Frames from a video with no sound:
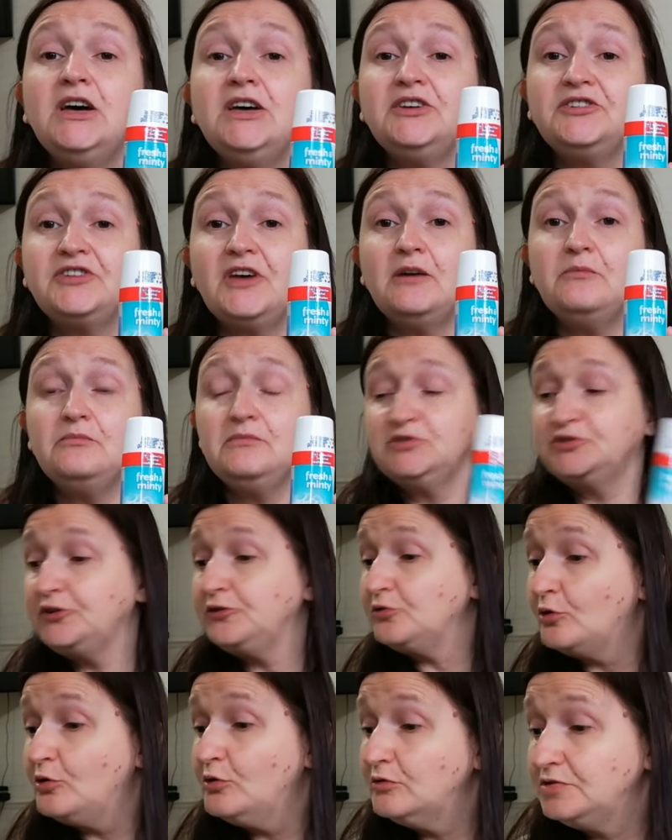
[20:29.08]
So I'm
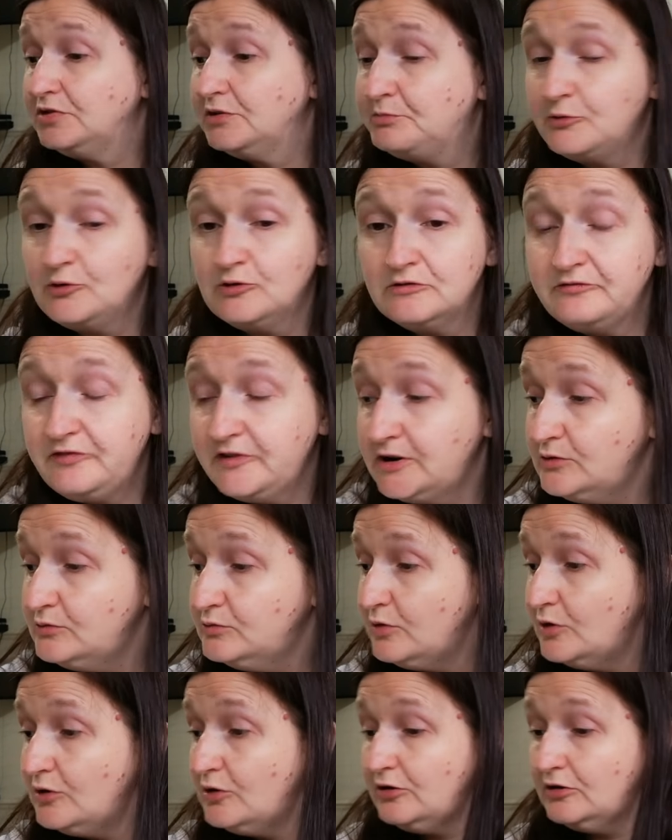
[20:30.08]
to, oh, the Bourneville
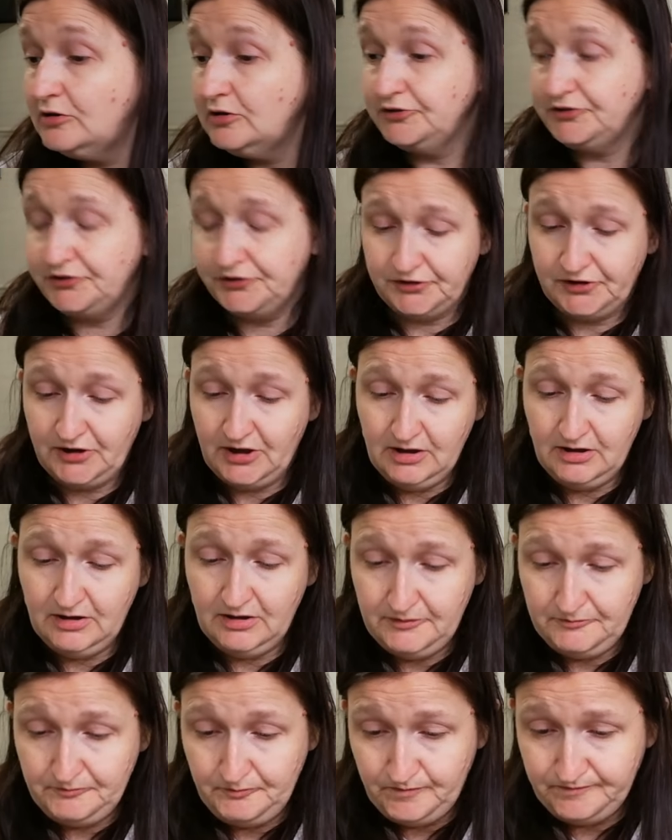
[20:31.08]
was,
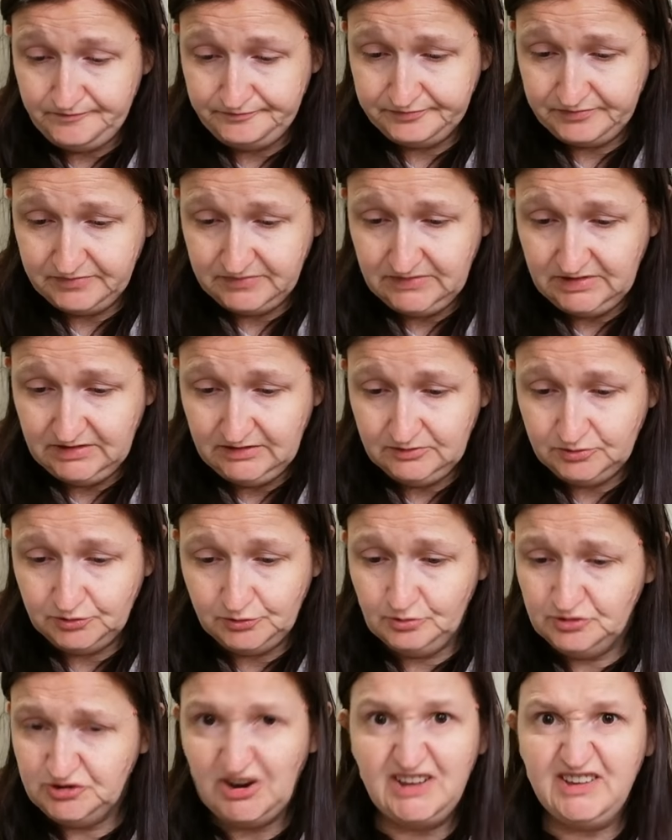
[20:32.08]

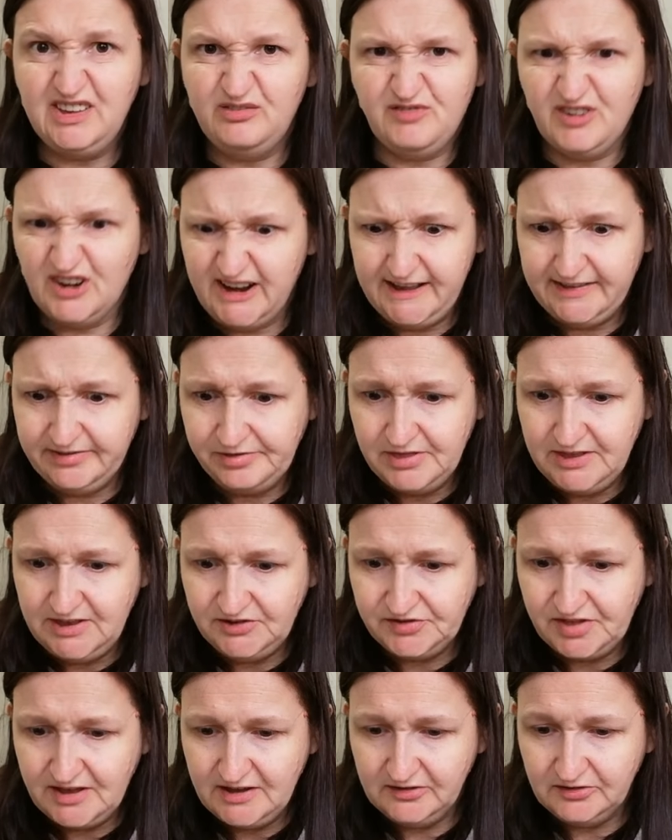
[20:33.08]
told you I keep forgetting
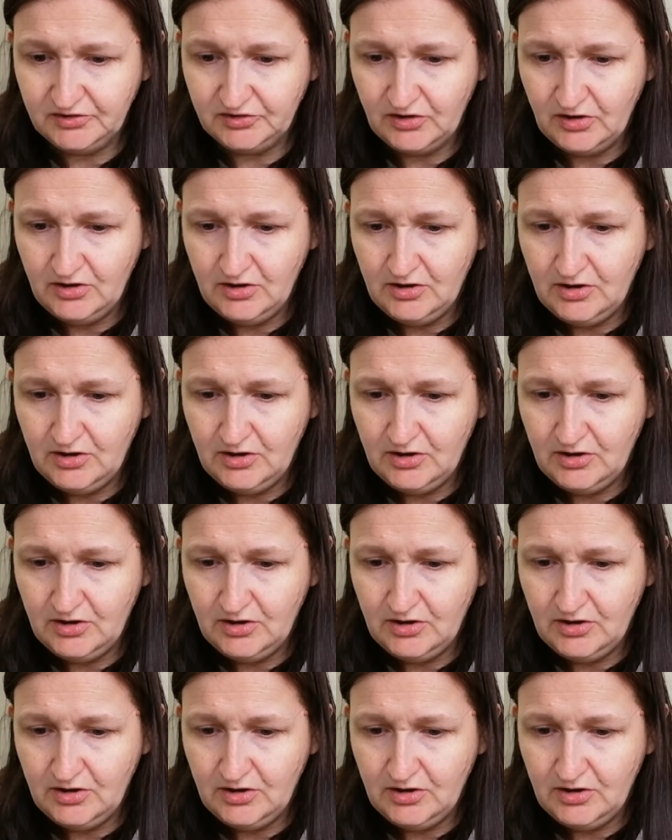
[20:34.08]
these things.